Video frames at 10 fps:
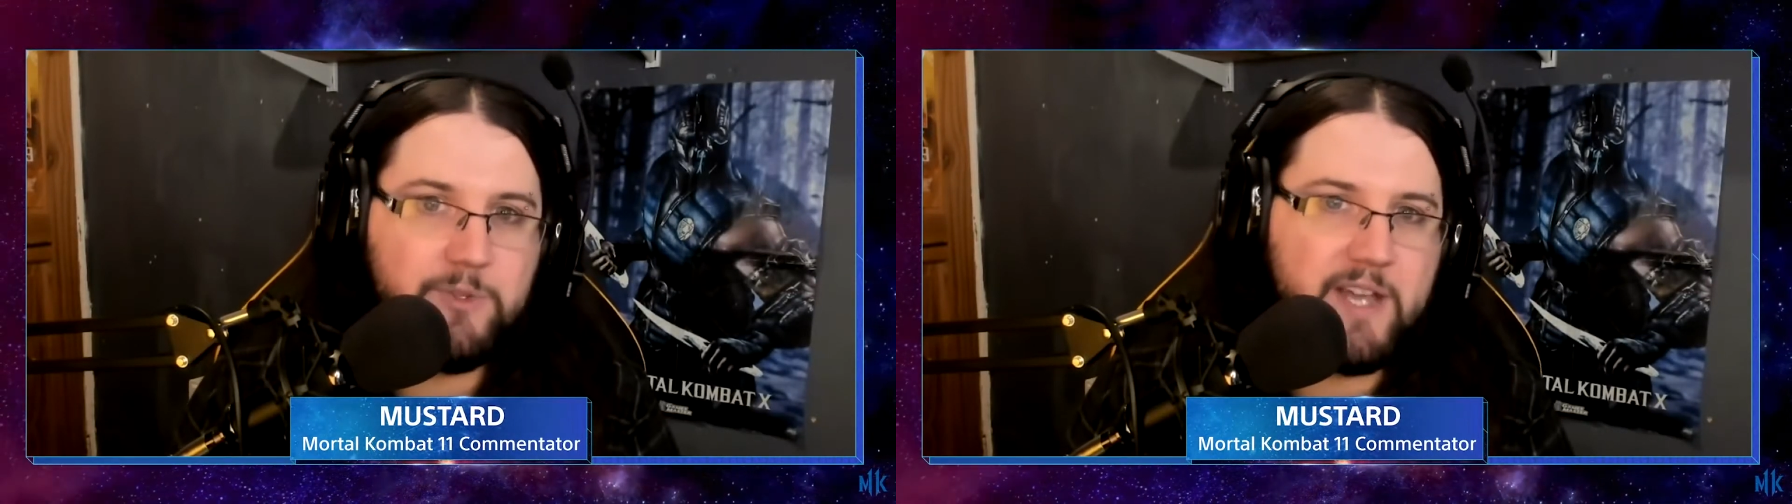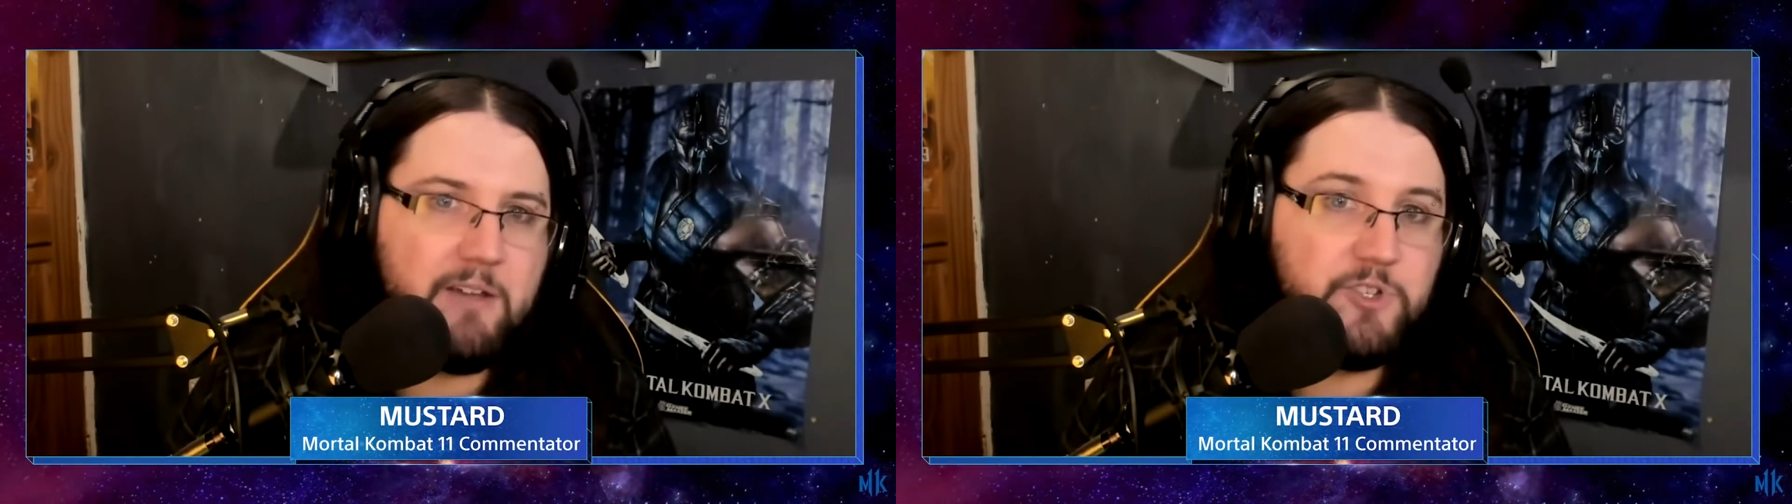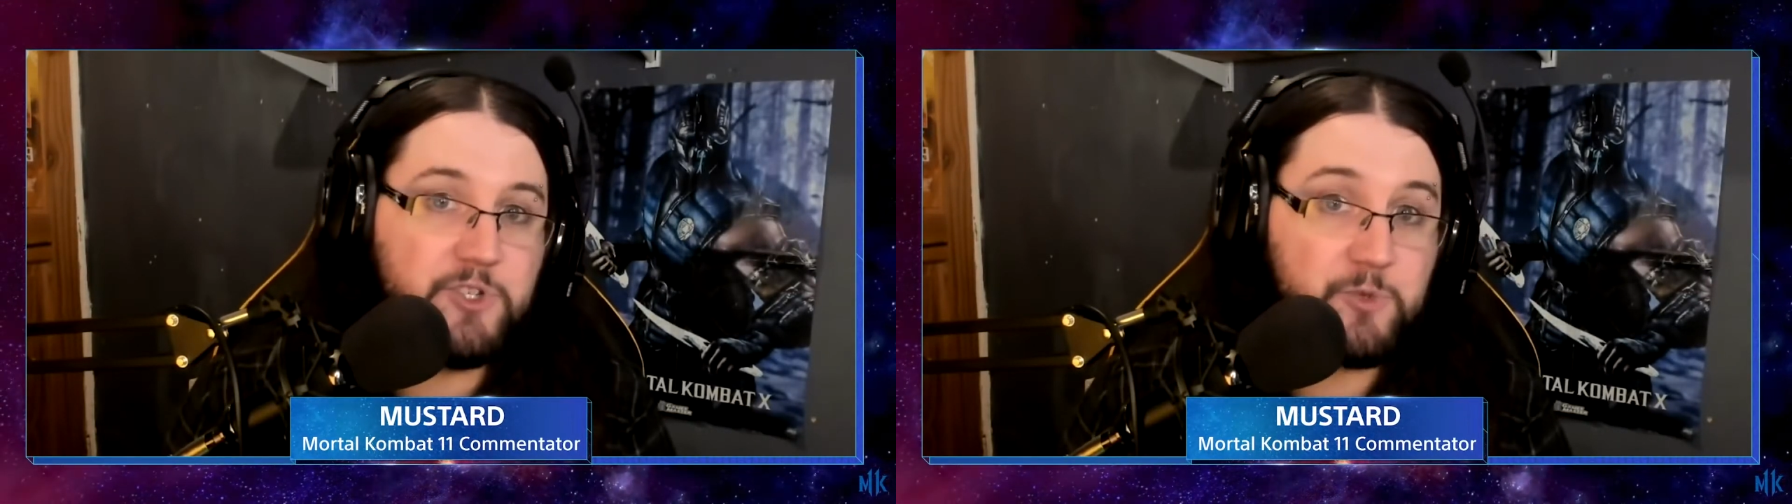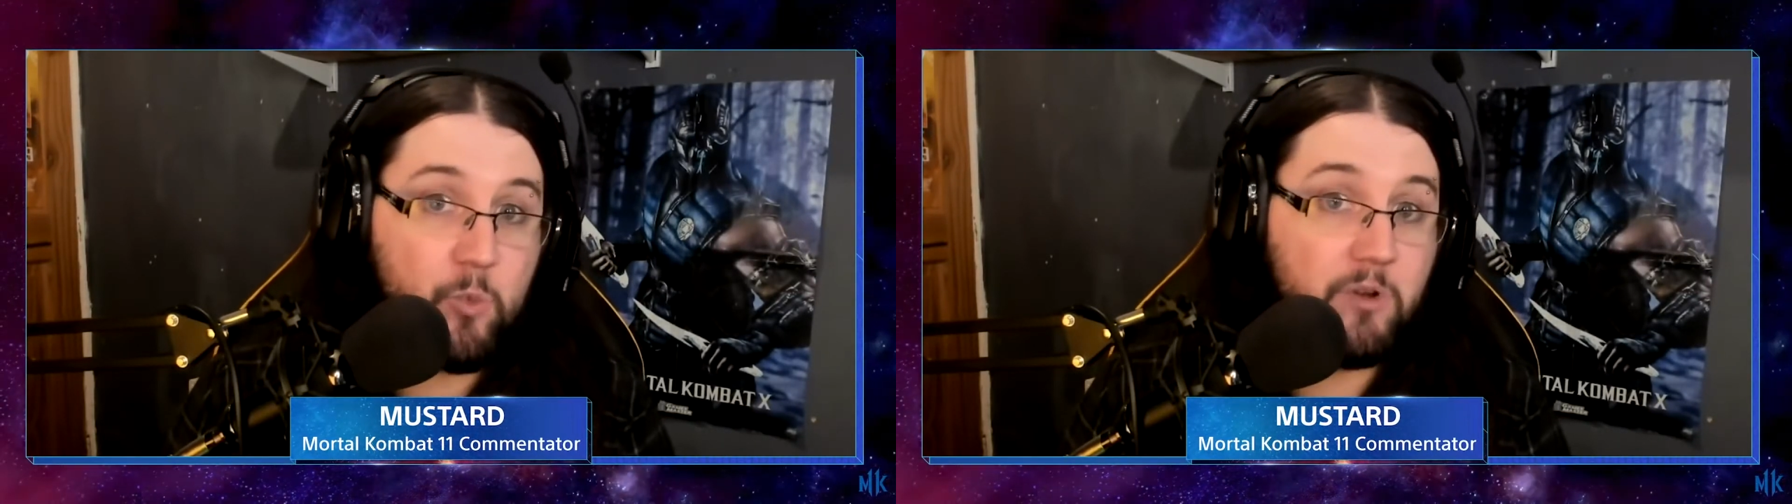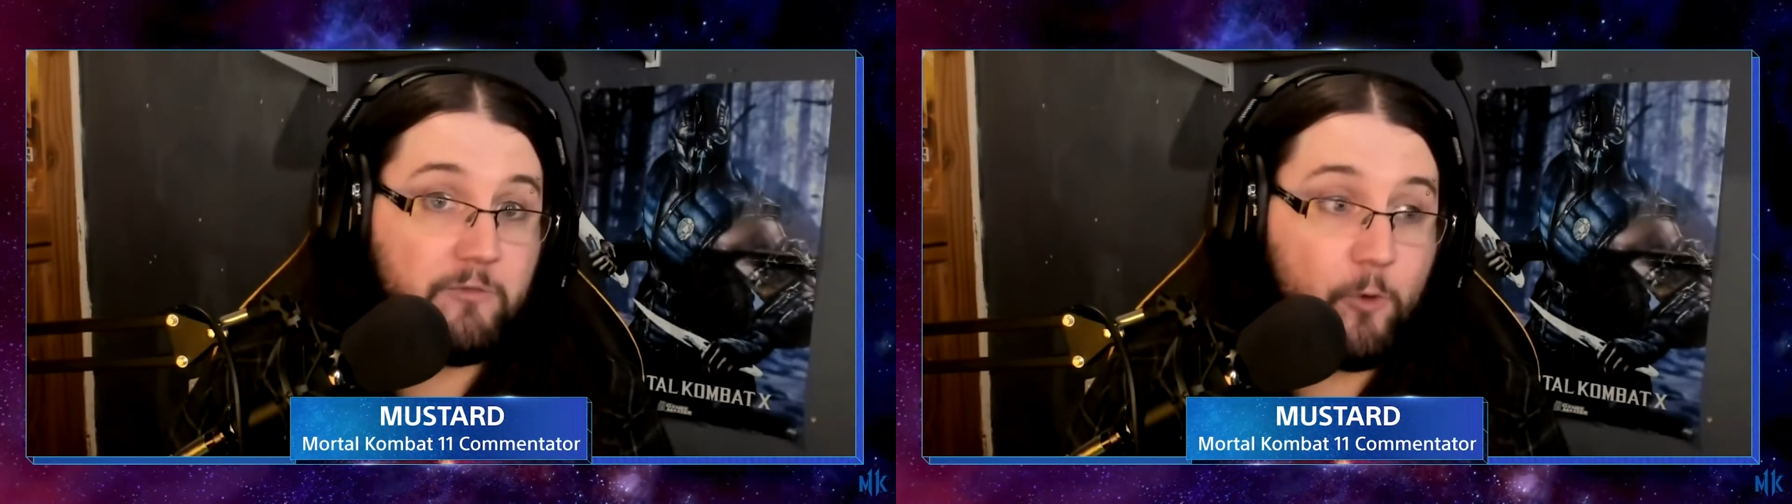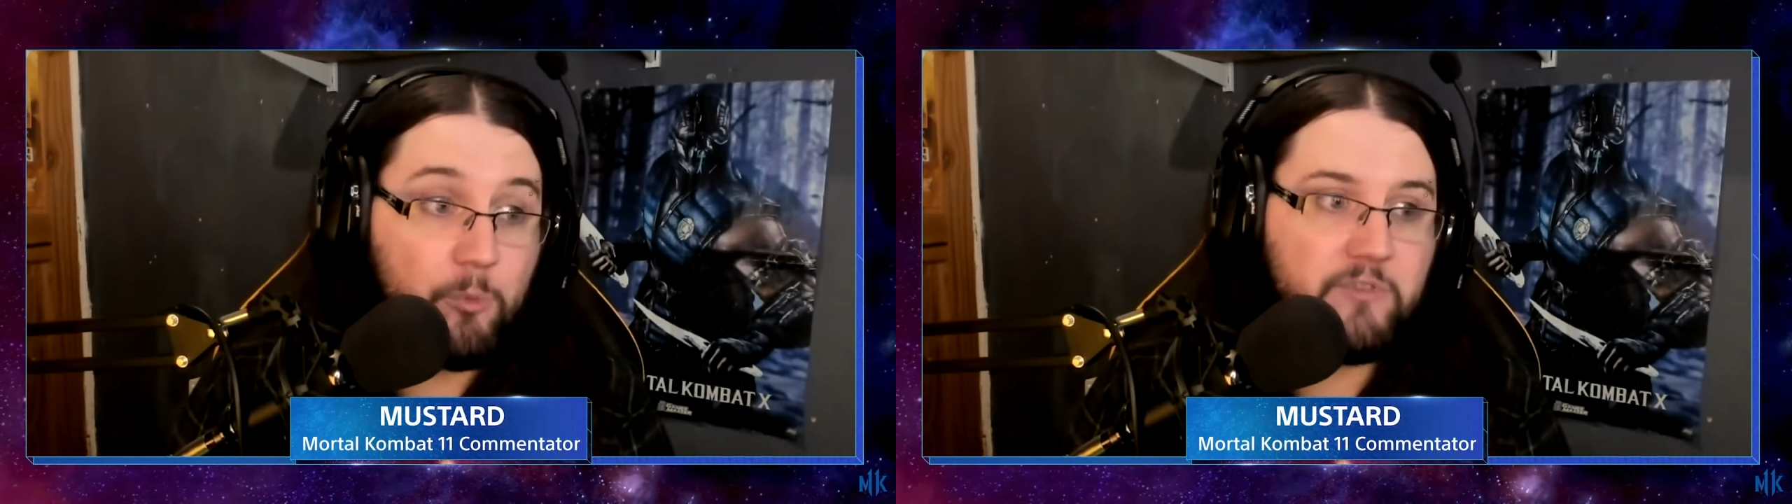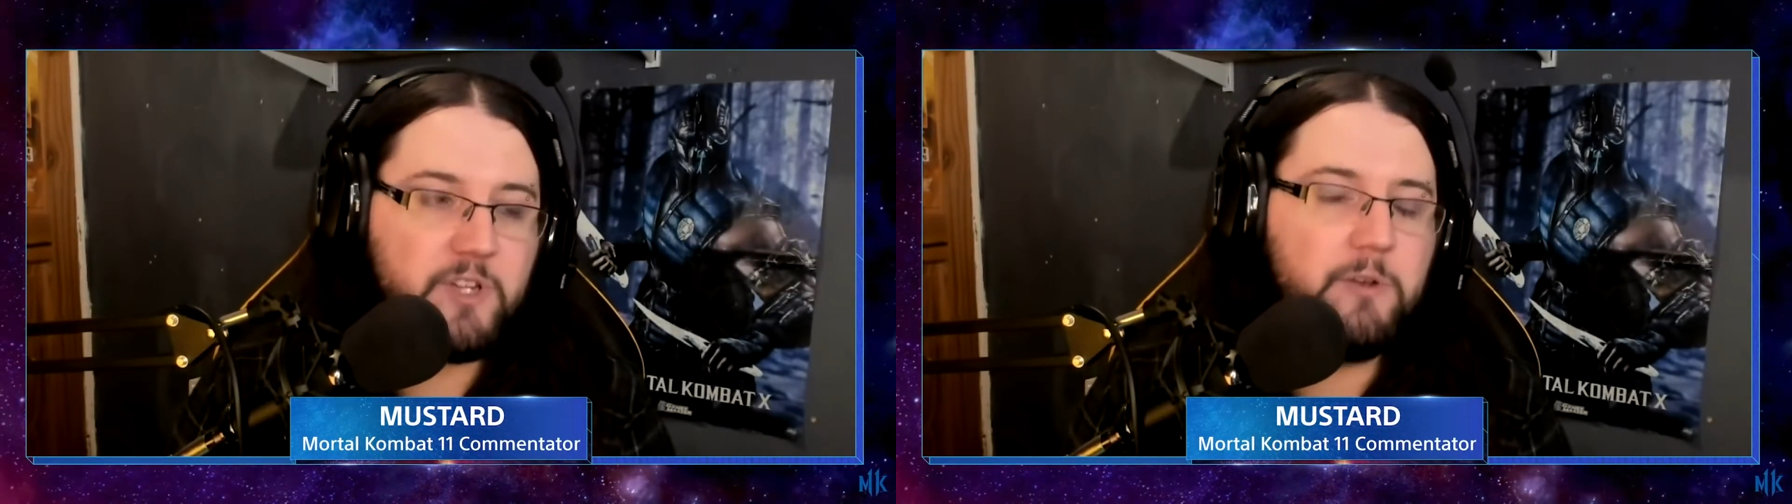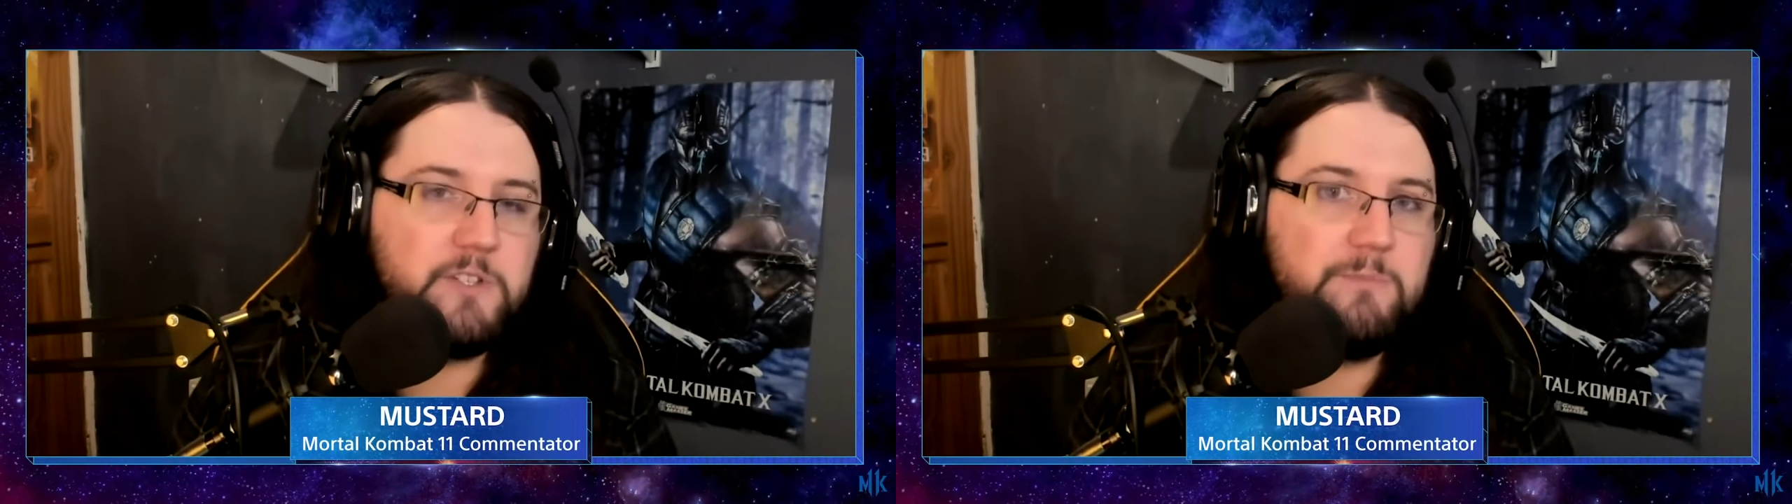to have just one form of
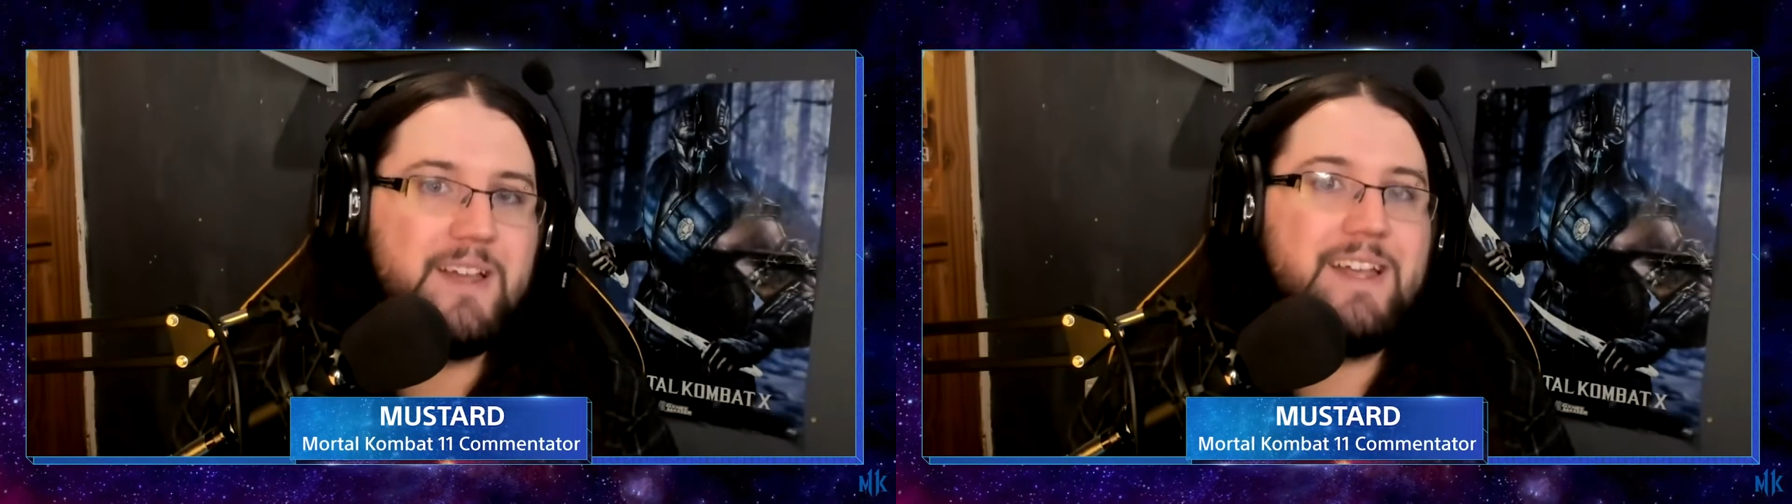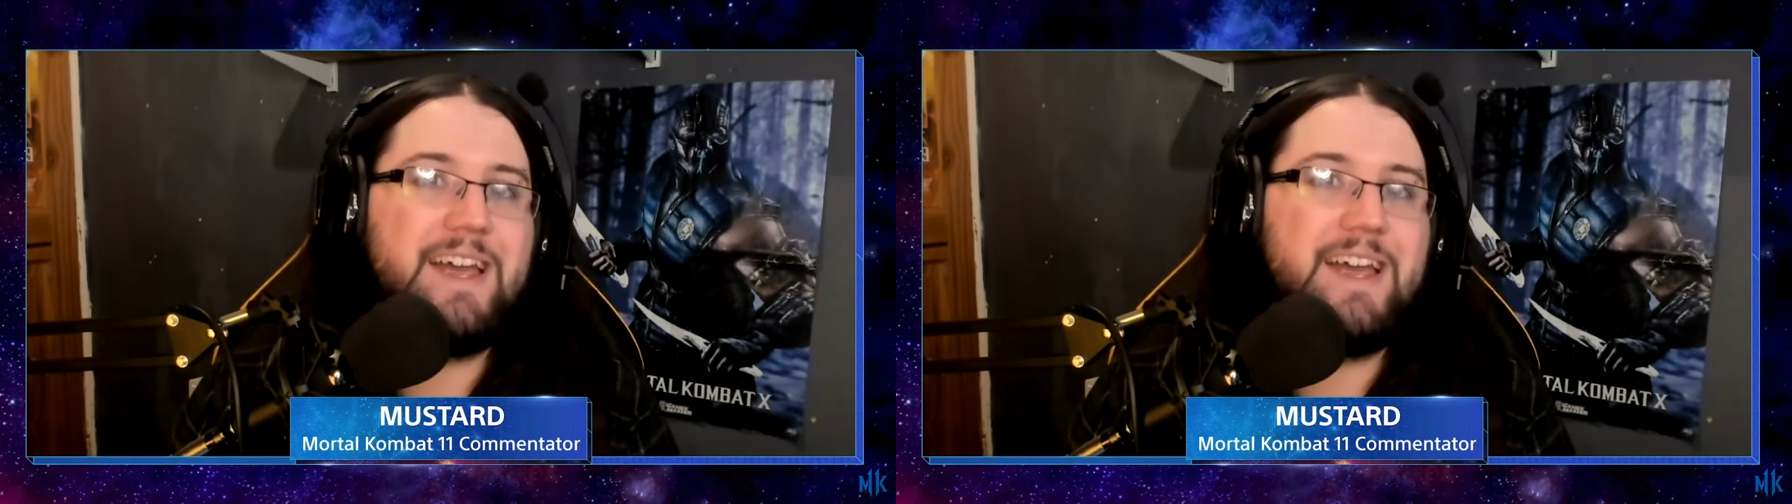totem,